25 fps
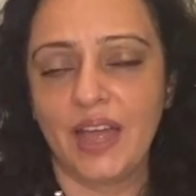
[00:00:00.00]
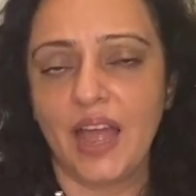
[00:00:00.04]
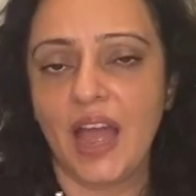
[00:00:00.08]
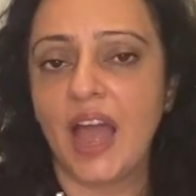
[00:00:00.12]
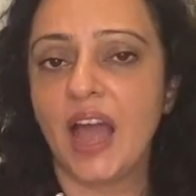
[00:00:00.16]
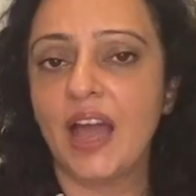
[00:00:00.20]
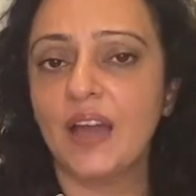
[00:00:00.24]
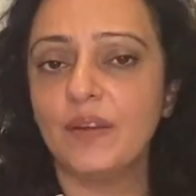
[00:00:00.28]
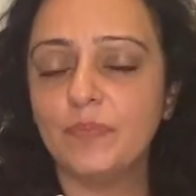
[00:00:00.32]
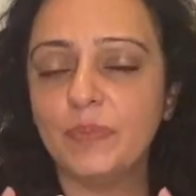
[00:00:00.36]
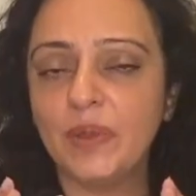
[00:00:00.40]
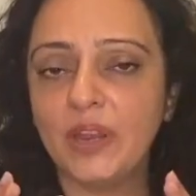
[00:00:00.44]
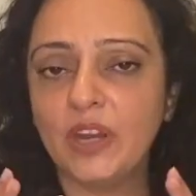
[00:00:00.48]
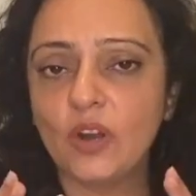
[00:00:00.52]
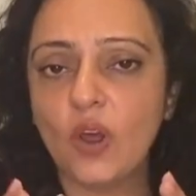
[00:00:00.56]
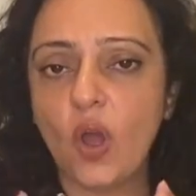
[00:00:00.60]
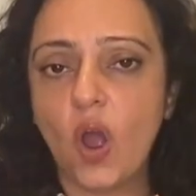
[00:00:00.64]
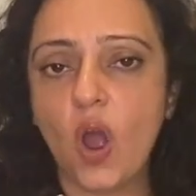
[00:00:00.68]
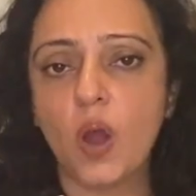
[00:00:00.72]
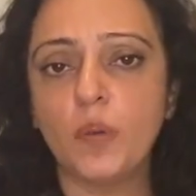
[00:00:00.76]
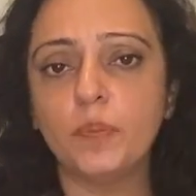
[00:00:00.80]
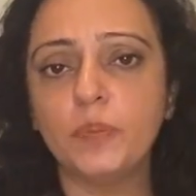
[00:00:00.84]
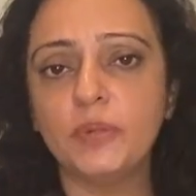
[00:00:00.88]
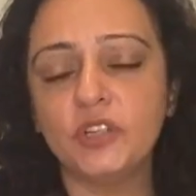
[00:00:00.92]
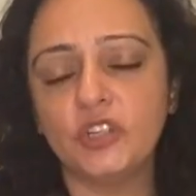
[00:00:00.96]
have been
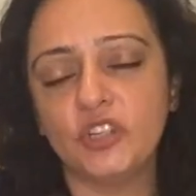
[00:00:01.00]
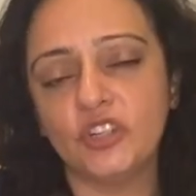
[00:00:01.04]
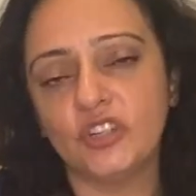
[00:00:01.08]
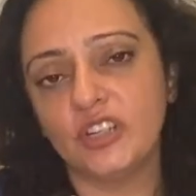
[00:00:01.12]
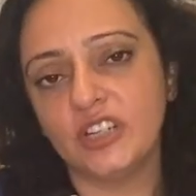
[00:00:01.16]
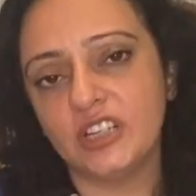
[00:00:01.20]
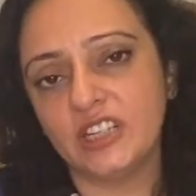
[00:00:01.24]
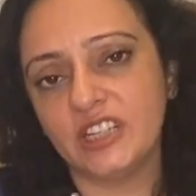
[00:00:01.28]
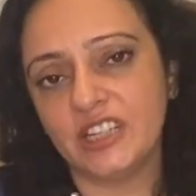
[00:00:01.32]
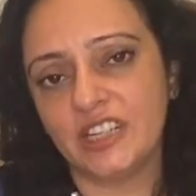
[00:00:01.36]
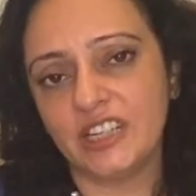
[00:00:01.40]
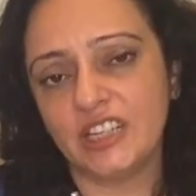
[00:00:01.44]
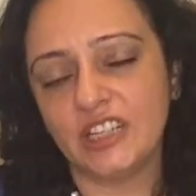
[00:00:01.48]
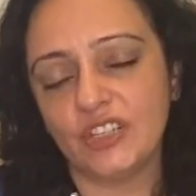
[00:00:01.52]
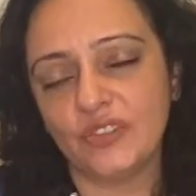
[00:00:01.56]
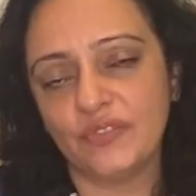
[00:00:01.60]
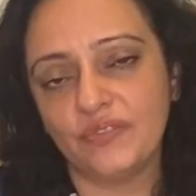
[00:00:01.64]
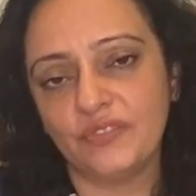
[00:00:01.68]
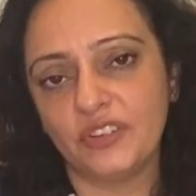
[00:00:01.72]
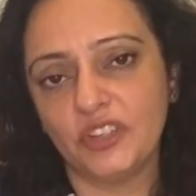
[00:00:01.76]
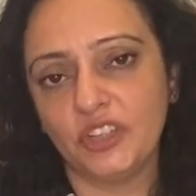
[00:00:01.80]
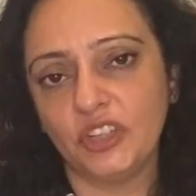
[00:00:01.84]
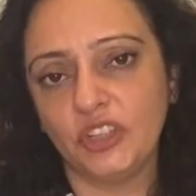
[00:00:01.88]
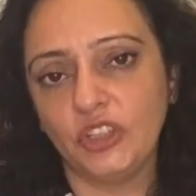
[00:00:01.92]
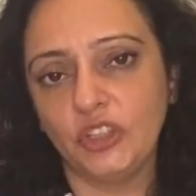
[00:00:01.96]
opportunities
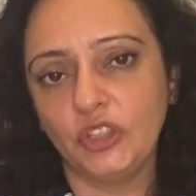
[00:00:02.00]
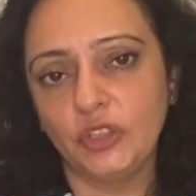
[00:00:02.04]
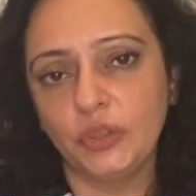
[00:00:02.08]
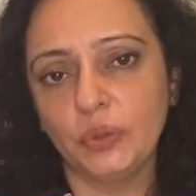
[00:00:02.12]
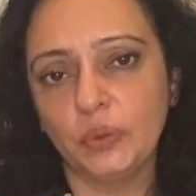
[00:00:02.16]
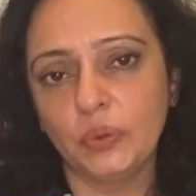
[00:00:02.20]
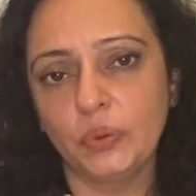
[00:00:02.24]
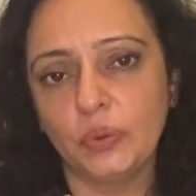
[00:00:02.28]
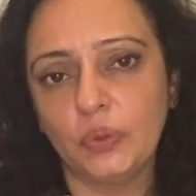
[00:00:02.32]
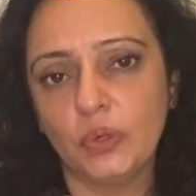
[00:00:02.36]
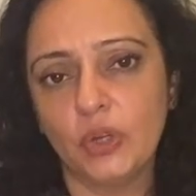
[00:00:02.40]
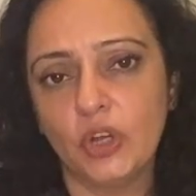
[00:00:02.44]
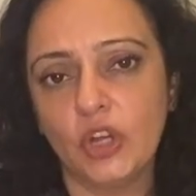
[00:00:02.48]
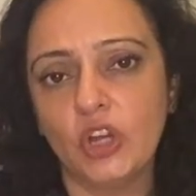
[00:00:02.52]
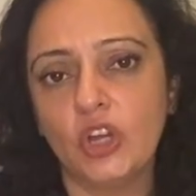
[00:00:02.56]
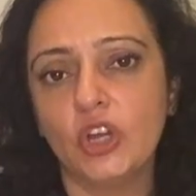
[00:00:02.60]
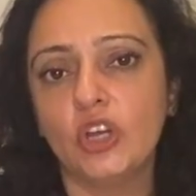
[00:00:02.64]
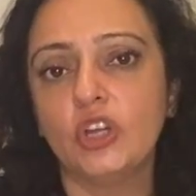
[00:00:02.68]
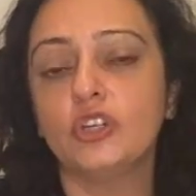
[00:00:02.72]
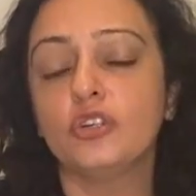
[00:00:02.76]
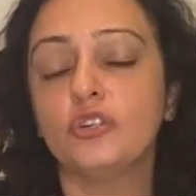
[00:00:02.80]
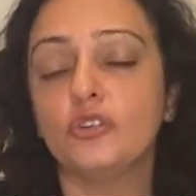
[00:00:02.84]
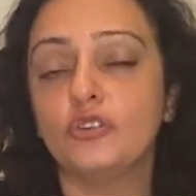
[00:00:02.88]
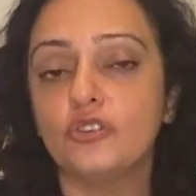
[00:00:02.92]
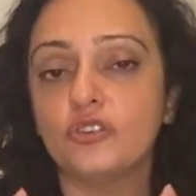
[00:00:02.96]
for you
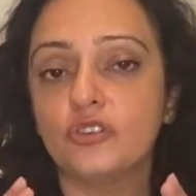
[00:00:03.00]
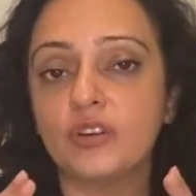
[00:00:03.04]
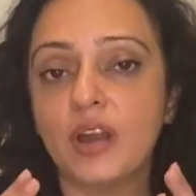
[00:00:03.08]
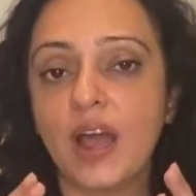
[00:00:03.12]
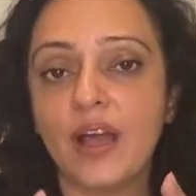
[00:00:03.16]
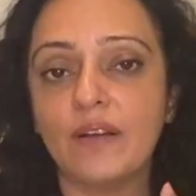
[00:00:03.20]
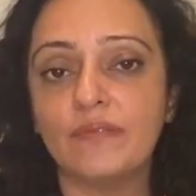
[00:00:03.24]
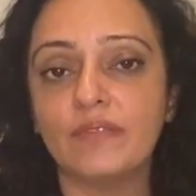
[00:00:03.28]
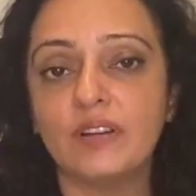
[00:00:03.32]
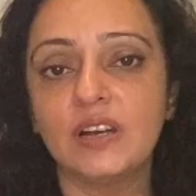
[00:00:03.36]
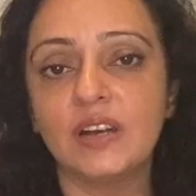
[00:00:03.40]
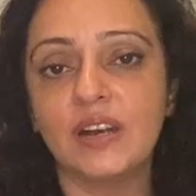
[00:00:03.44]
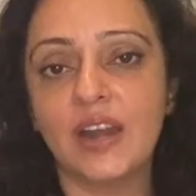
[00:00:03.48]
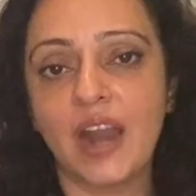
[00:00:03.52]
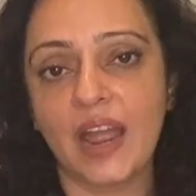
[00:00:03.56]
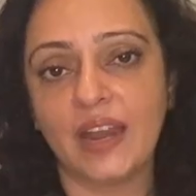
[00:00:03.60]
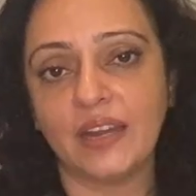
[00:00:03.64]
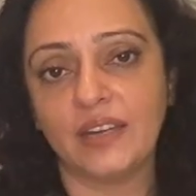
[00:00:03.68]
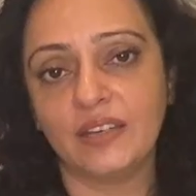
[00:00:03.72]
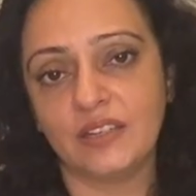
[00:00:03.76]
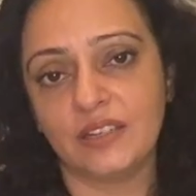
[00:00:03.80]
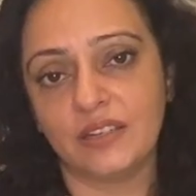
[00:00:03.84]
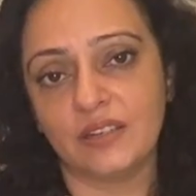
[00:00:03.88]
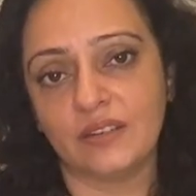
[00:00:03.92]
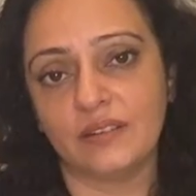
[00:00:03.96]
to travel
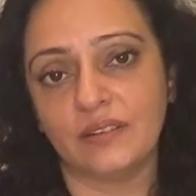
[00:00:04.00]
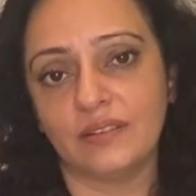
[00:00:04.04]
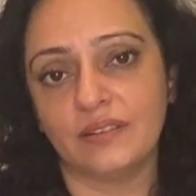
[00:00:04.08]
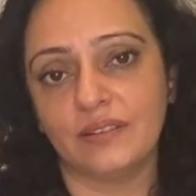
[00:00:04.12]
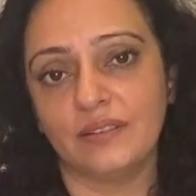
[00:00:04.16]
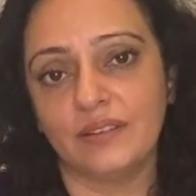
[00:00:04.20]
lighter.